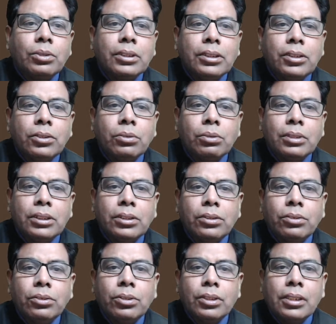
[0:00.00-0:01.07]
into the
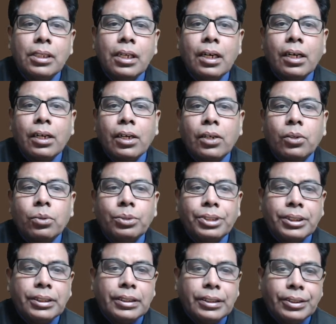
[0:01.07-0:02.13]
individual control signal.